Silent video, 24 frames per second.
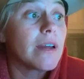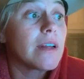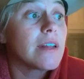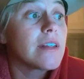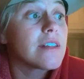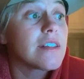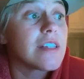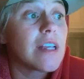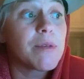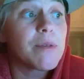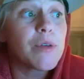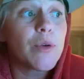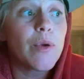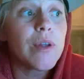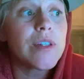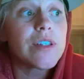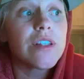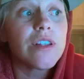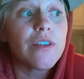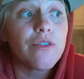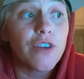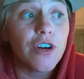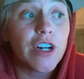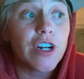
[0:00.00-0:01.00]
Subsequent to
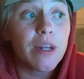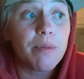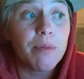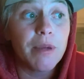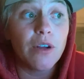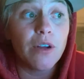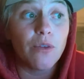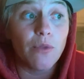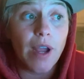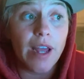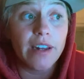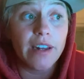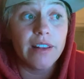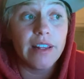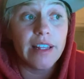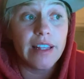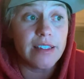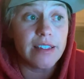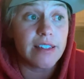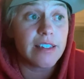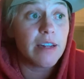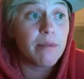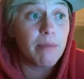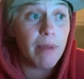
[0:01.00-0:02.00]
the verdict being read in the
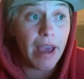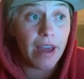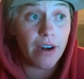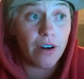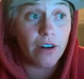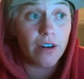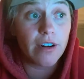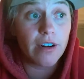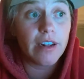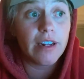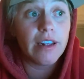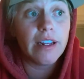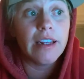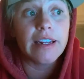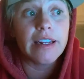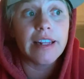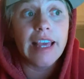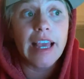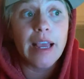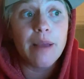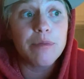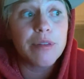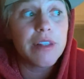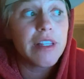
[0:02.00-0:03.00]
instant matter, it
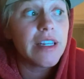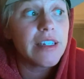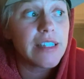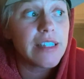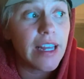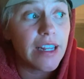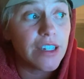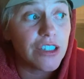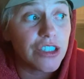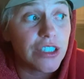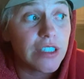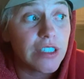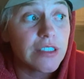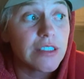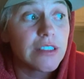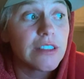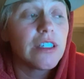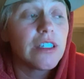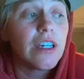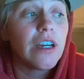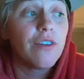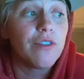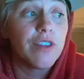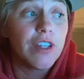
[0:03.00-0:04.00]
came to the attention
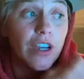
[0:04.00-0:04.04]
of the